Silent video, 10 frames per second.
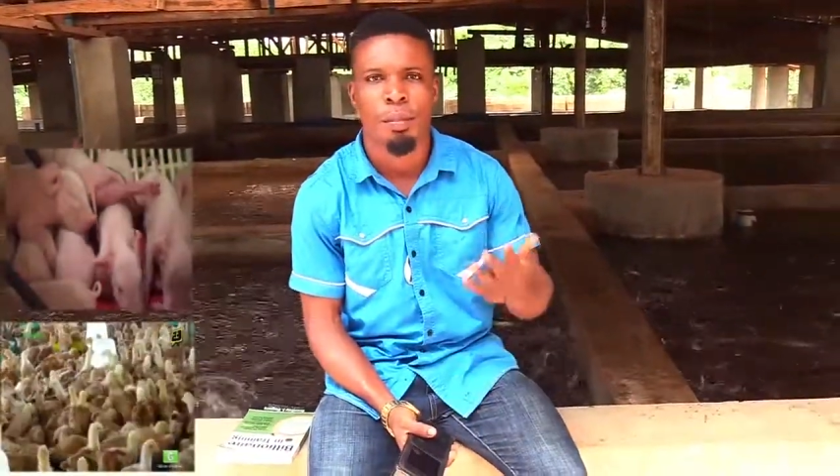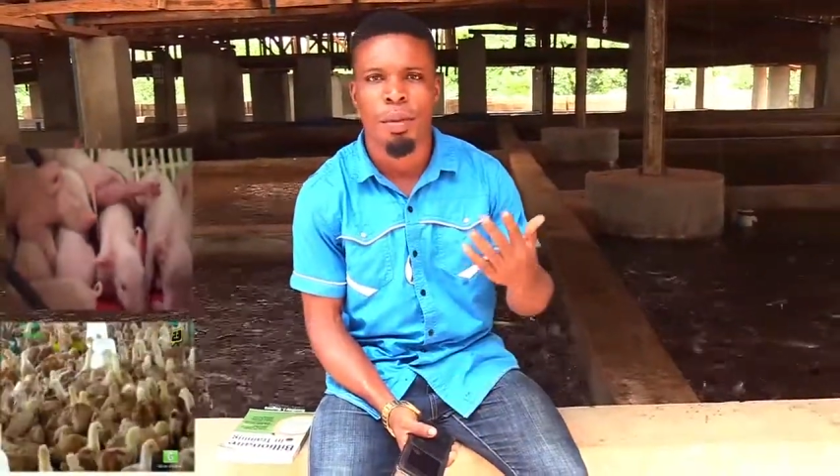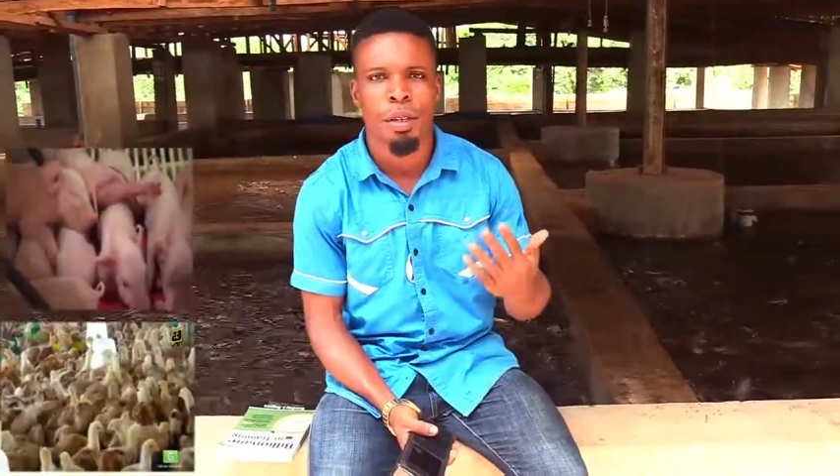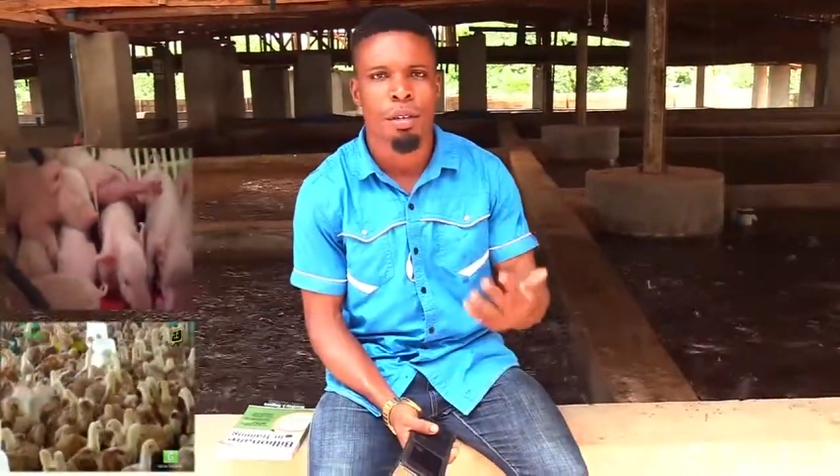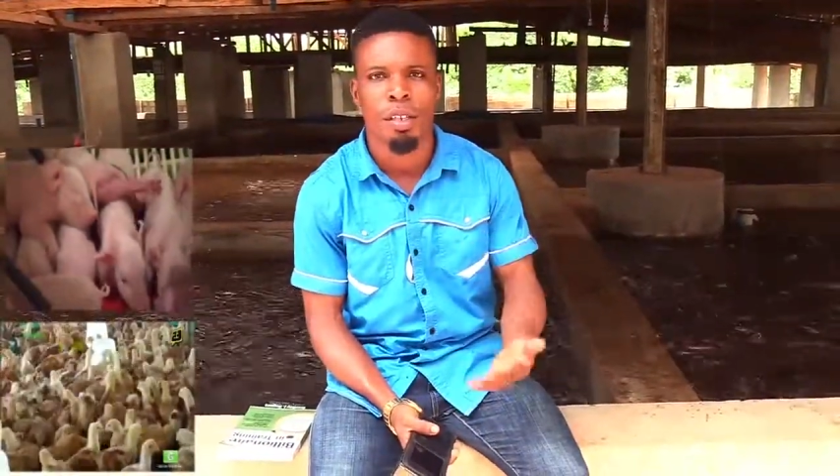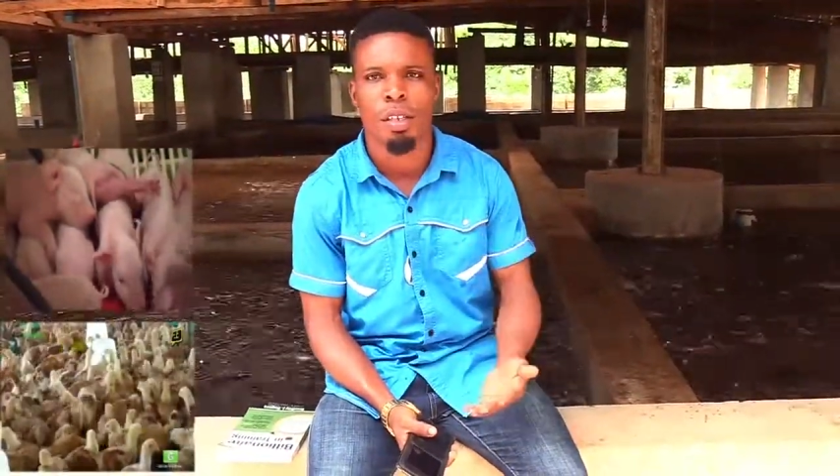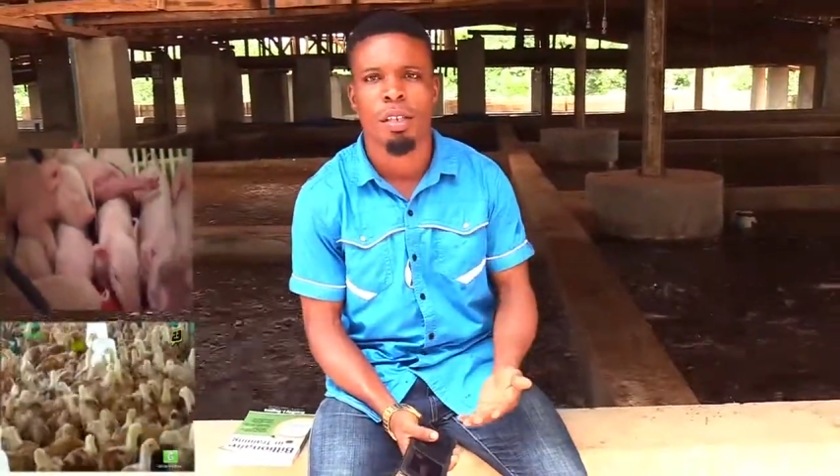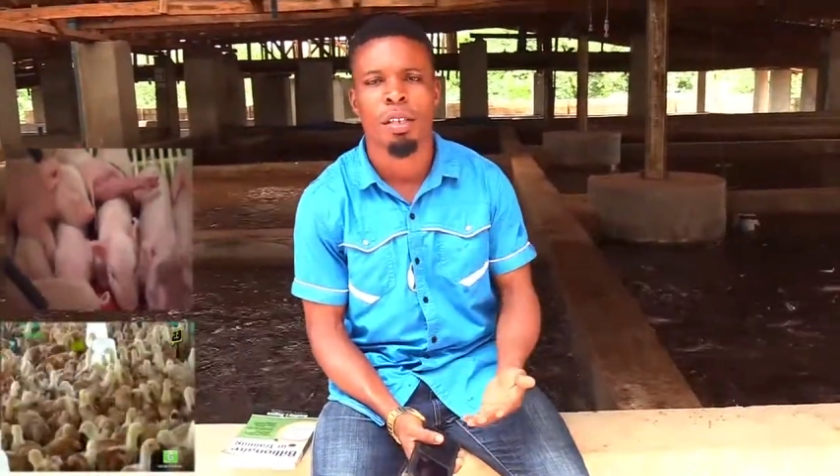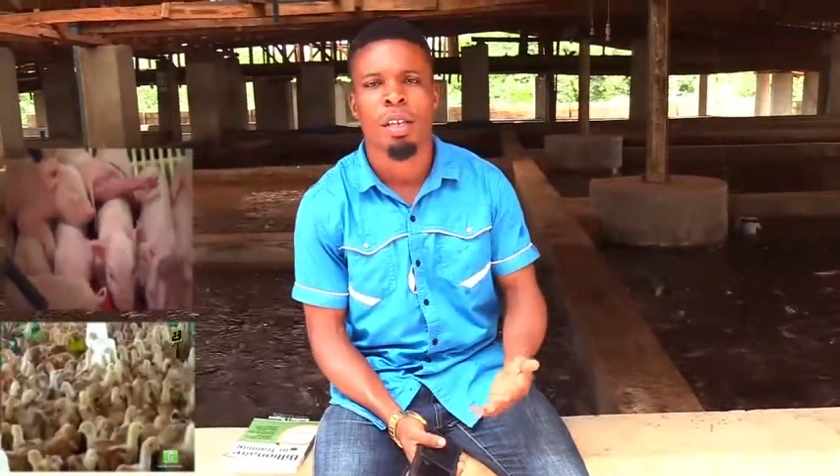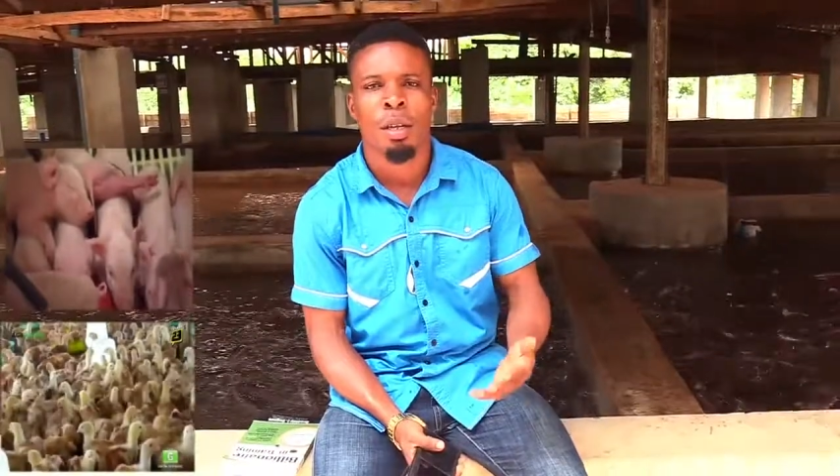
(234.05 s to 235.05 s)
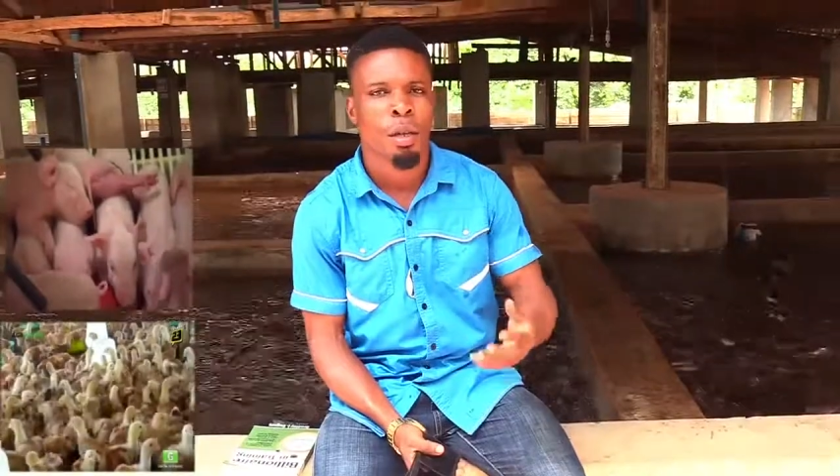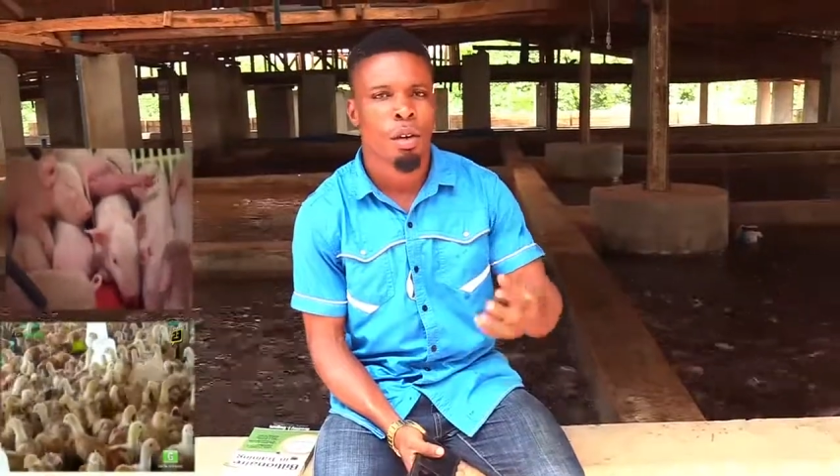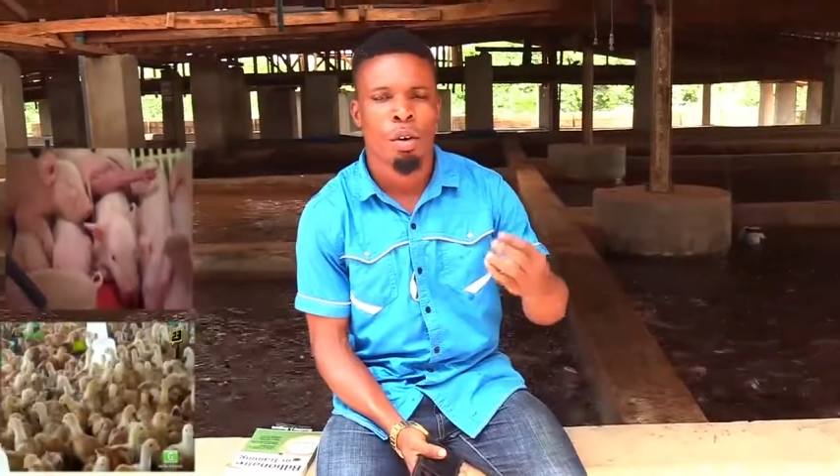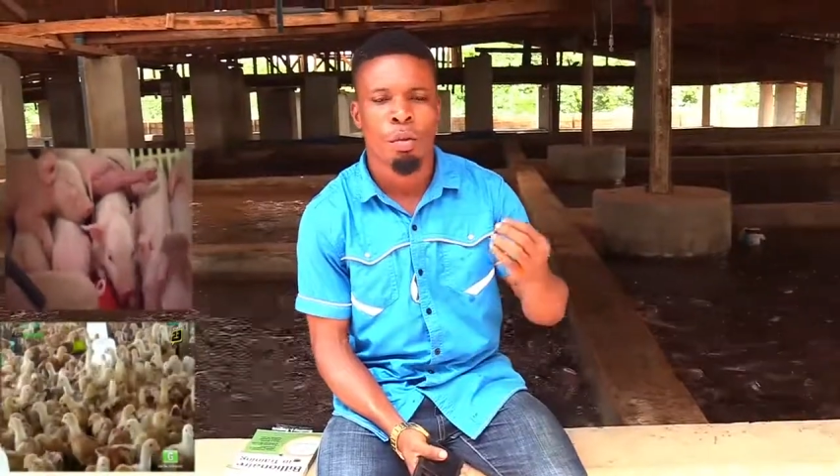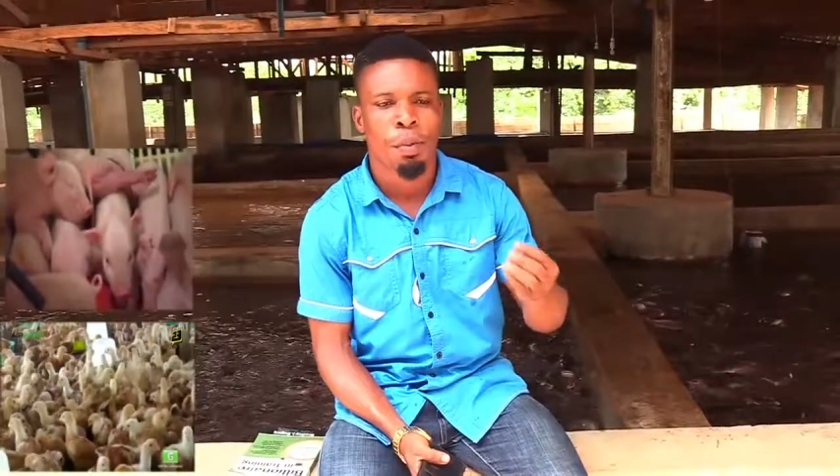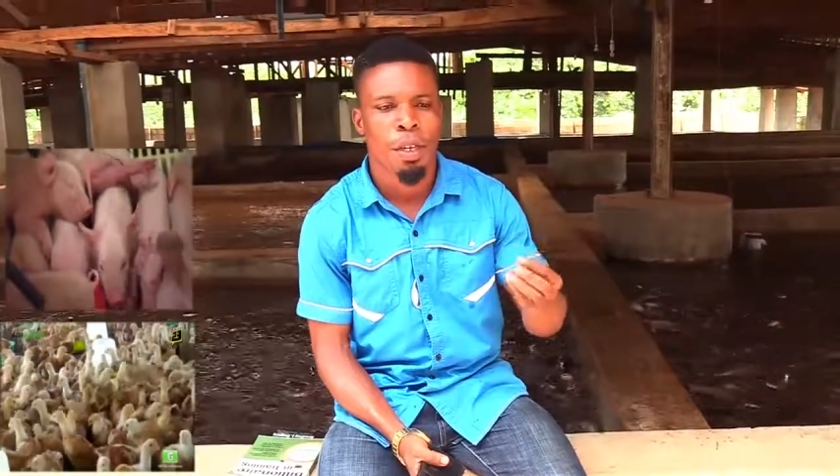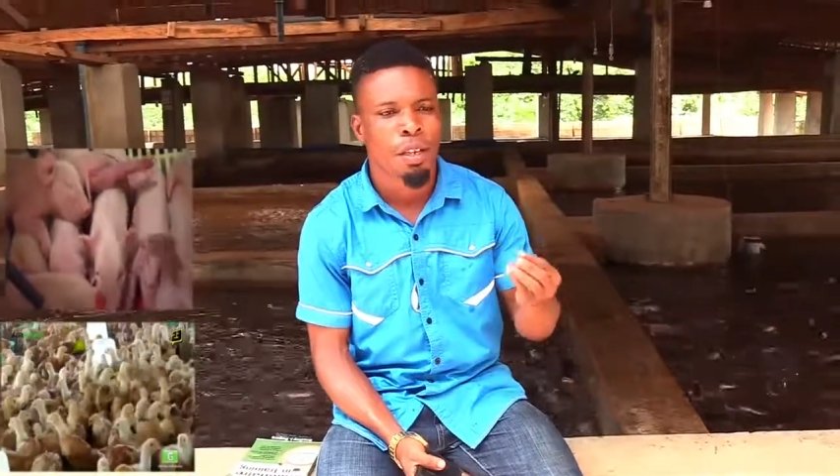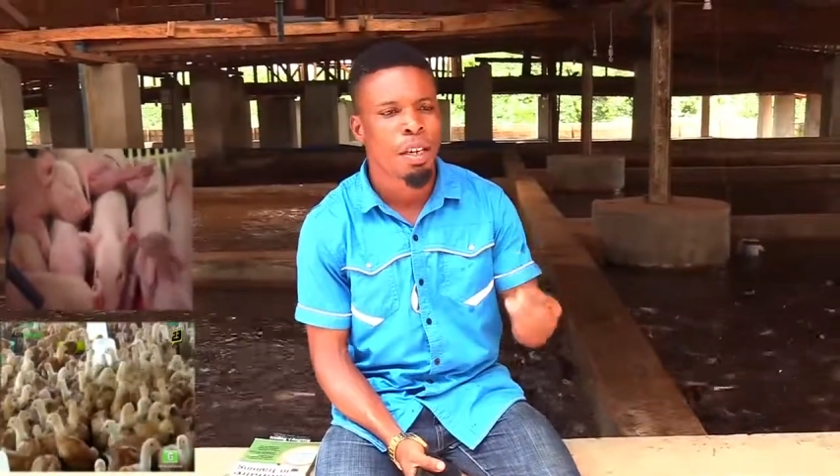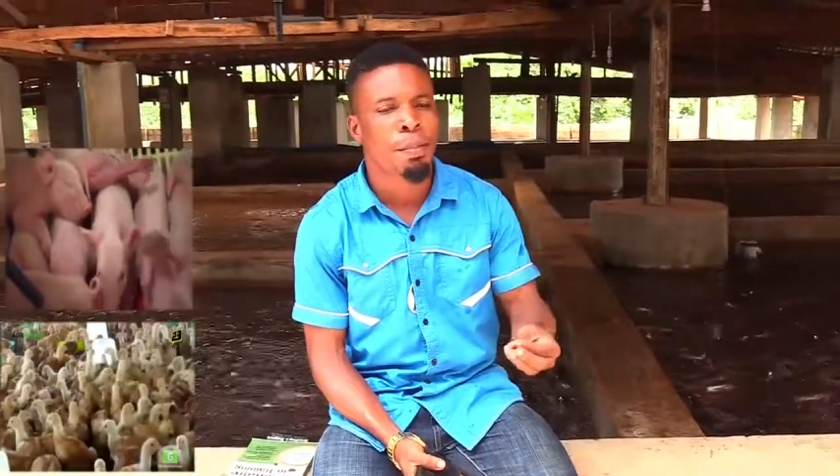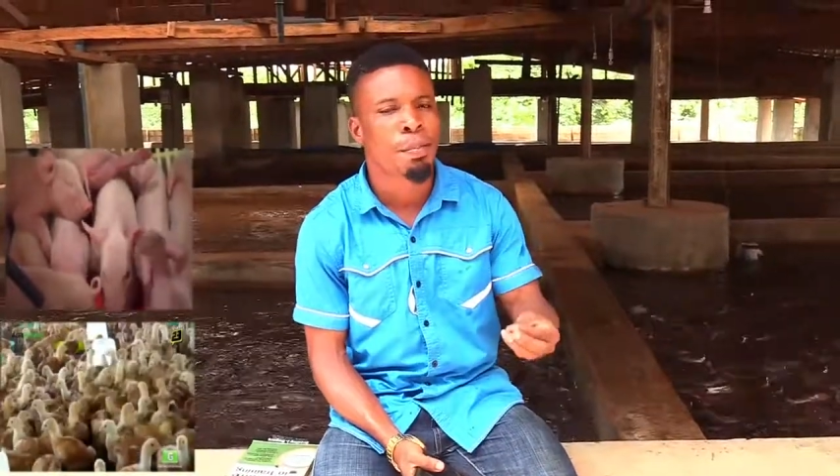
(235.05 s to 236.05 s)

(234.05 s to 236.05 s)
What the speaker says: piggery